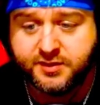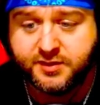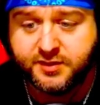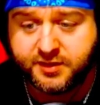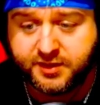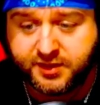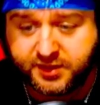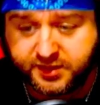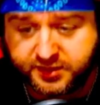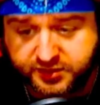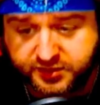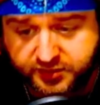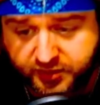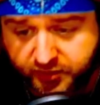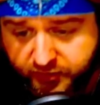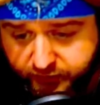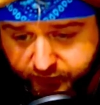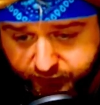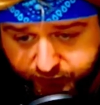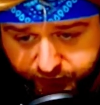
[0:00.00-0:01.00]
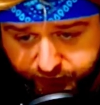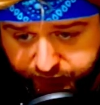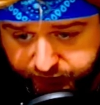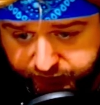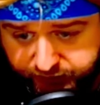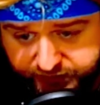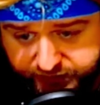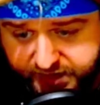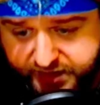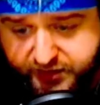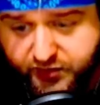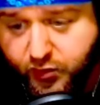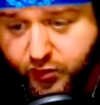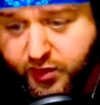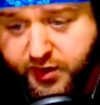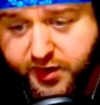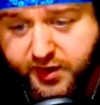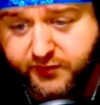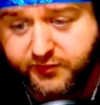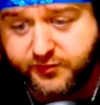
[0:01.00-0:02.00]
And you don't, neither
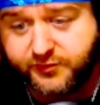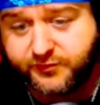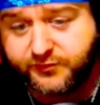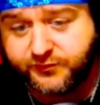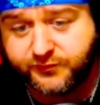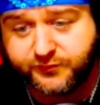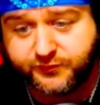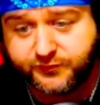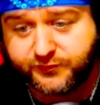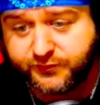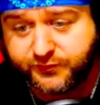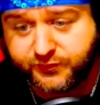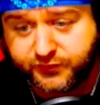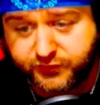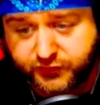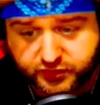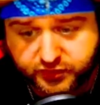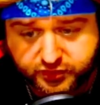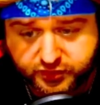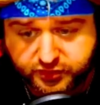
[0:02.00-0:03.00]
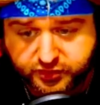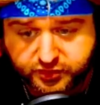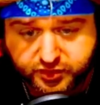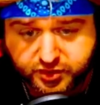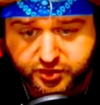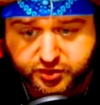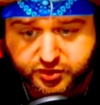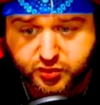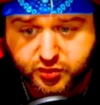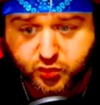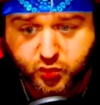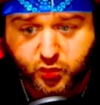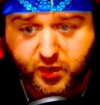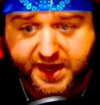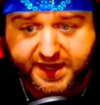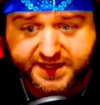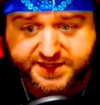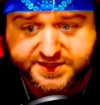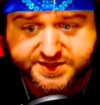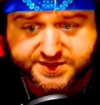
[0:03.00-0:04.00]
one of them do you
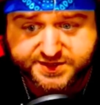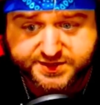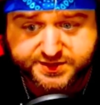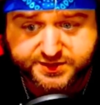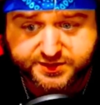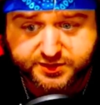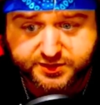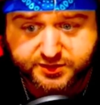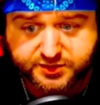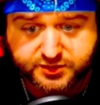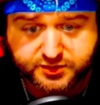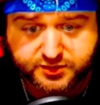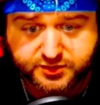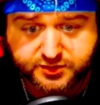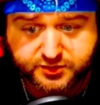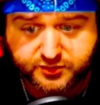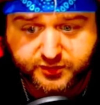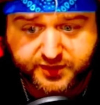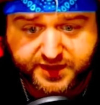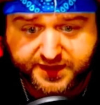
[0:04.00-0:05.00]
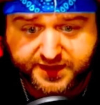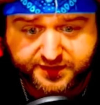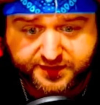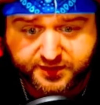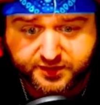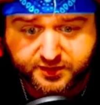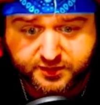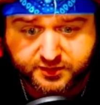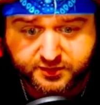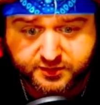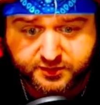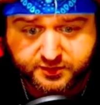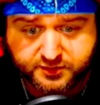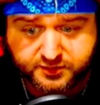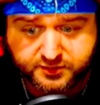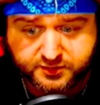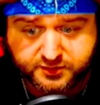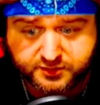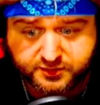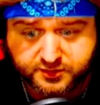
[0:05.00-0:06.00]
wax with?
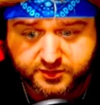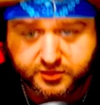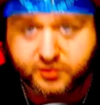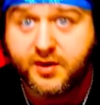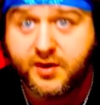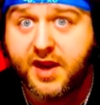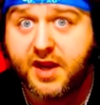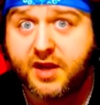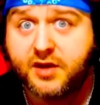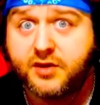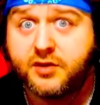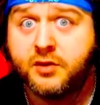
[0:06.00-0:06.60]
Correct?